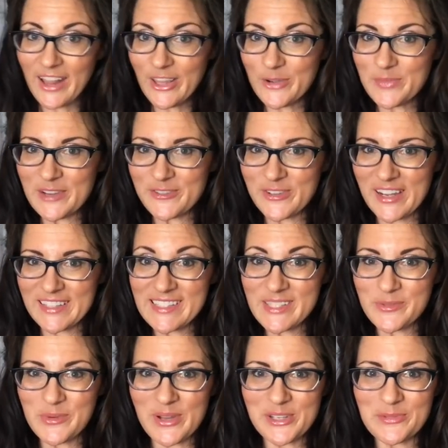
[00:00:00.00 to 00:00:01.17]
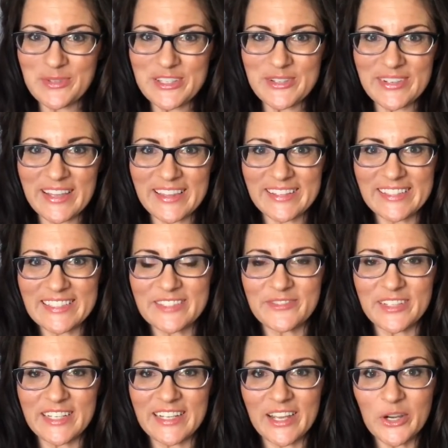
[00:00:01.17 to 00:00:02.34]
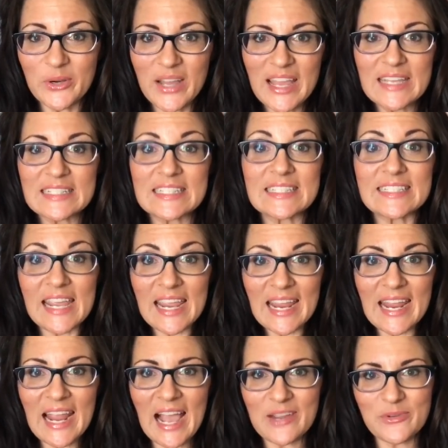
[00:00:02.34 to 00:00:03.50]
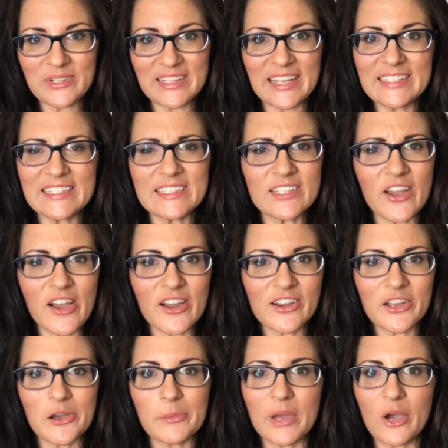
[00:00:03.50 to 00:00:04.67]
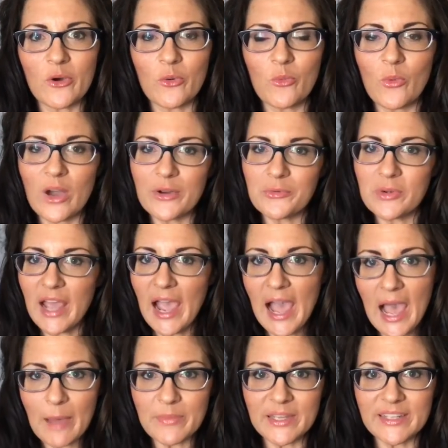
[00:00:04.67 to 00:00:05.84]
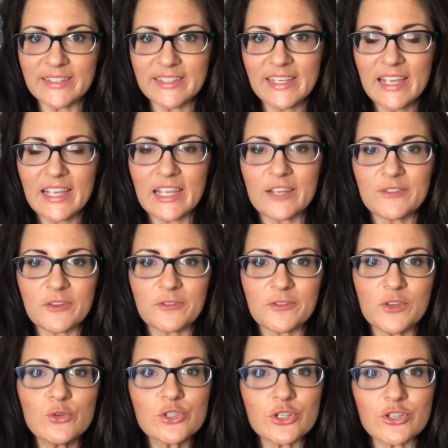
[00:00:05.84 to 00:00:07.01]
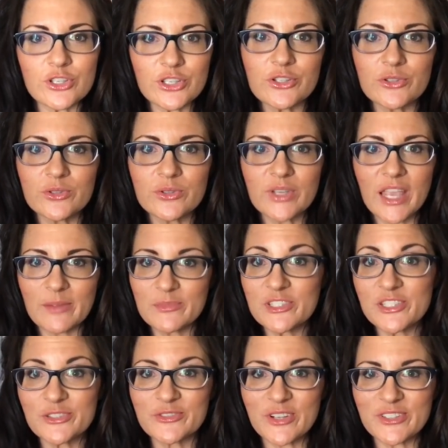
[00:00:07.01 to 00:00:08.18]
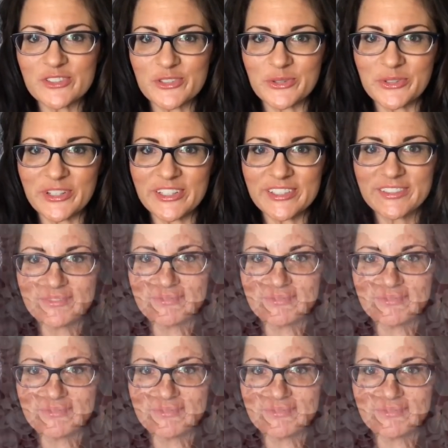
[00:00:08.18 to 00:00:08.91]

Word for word: Hello my friends, welcome to another Lissa video. Today I would like to talk about what would happen if the future you came to your front door.